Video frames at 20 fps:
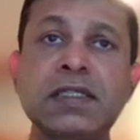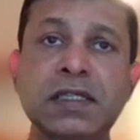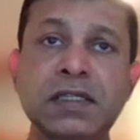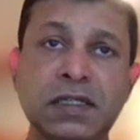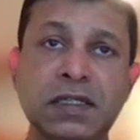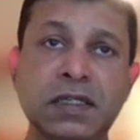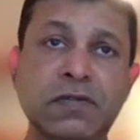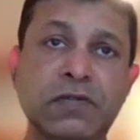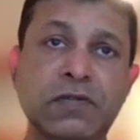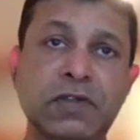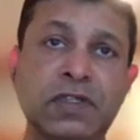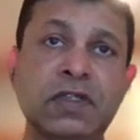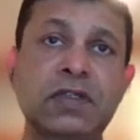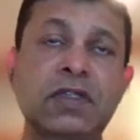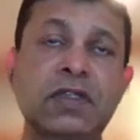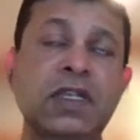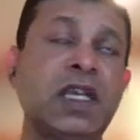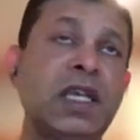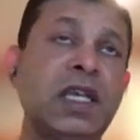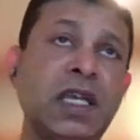services
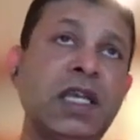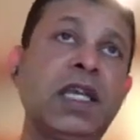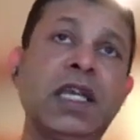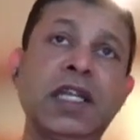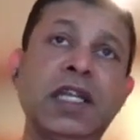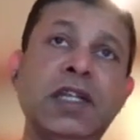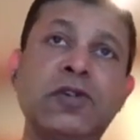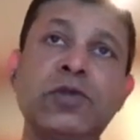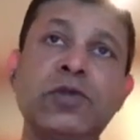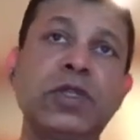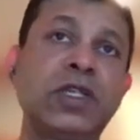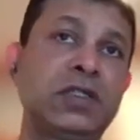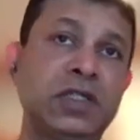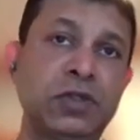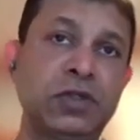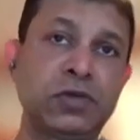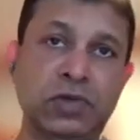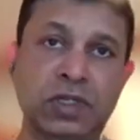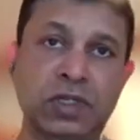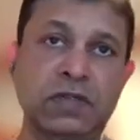into these
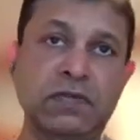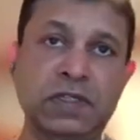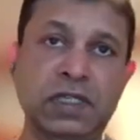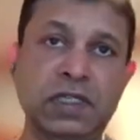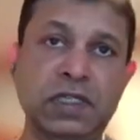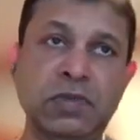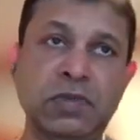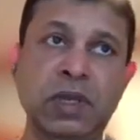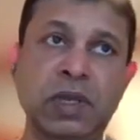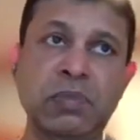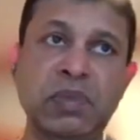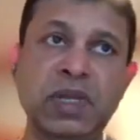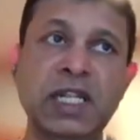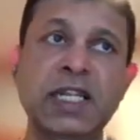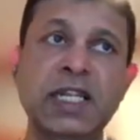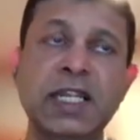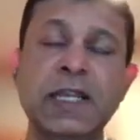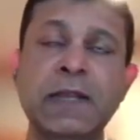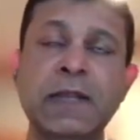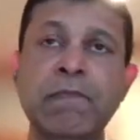new services we are
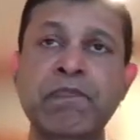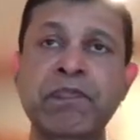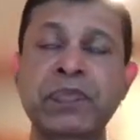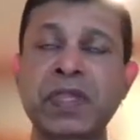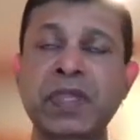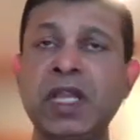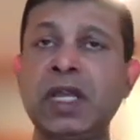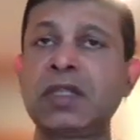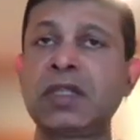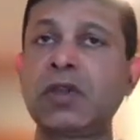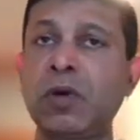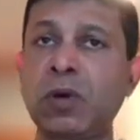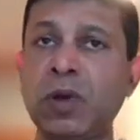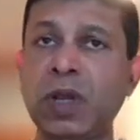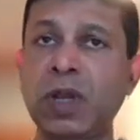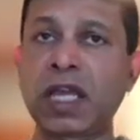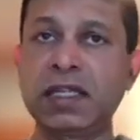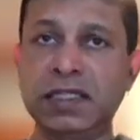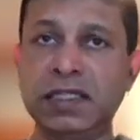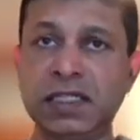building. The whole
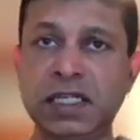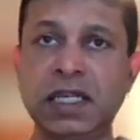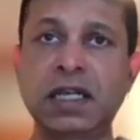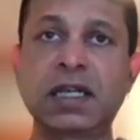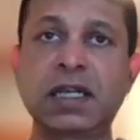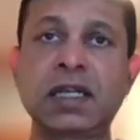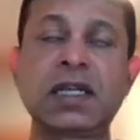idea